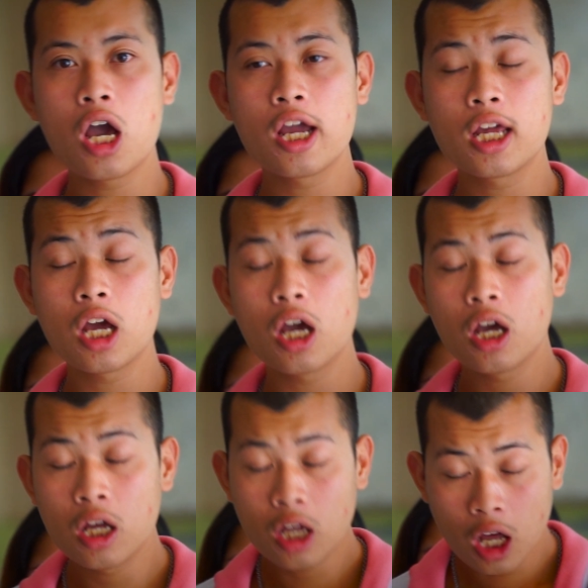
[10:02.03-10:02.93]
school
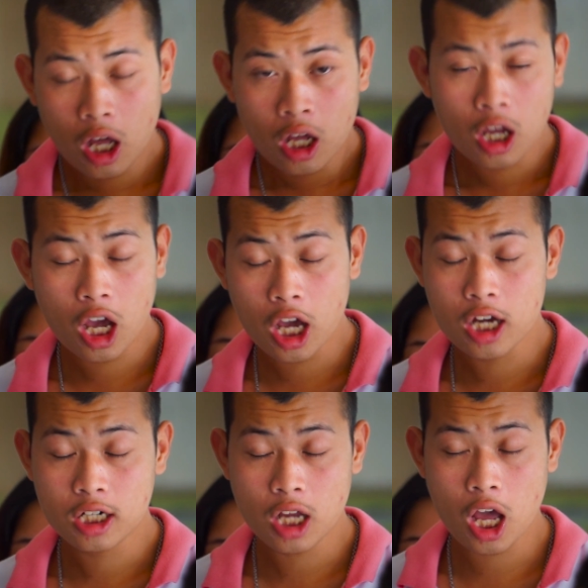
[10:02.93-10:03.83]
for some
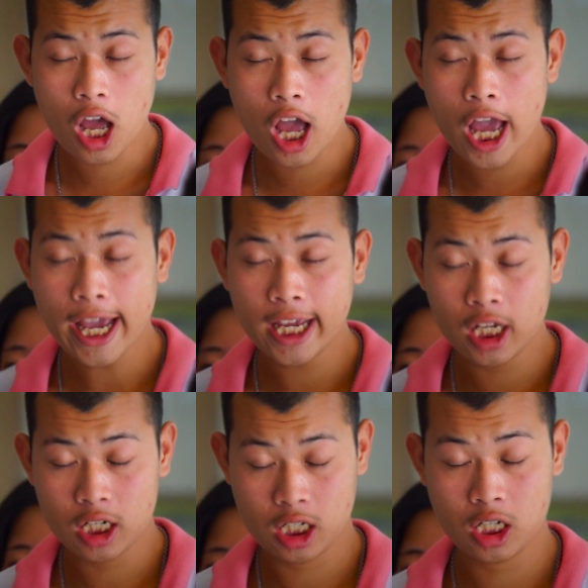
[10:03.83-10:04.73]
days of the week.
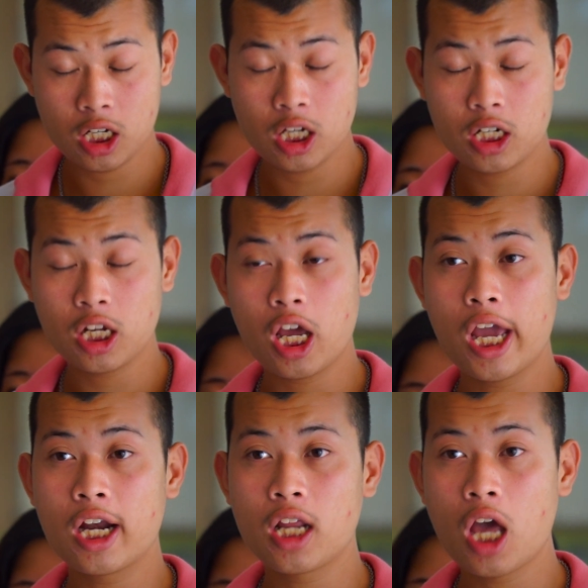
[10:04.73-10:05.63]
We have
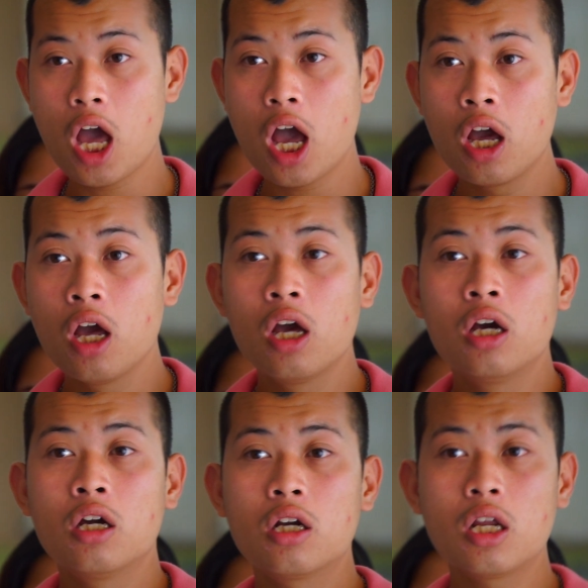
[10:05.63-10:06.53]
about 11 that come to
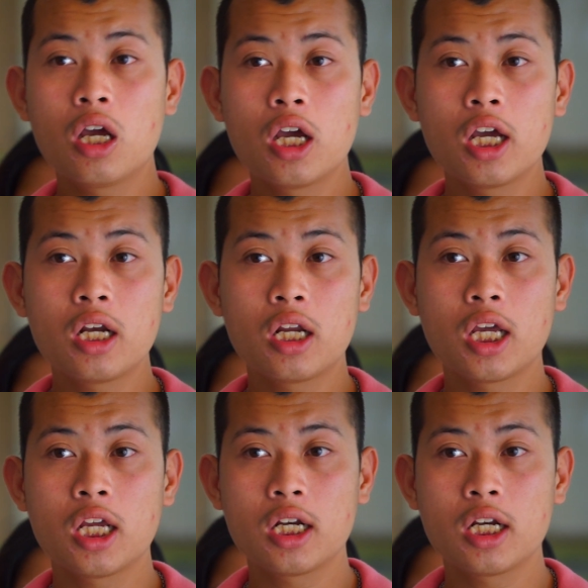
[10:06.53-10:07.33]
the pre-vocational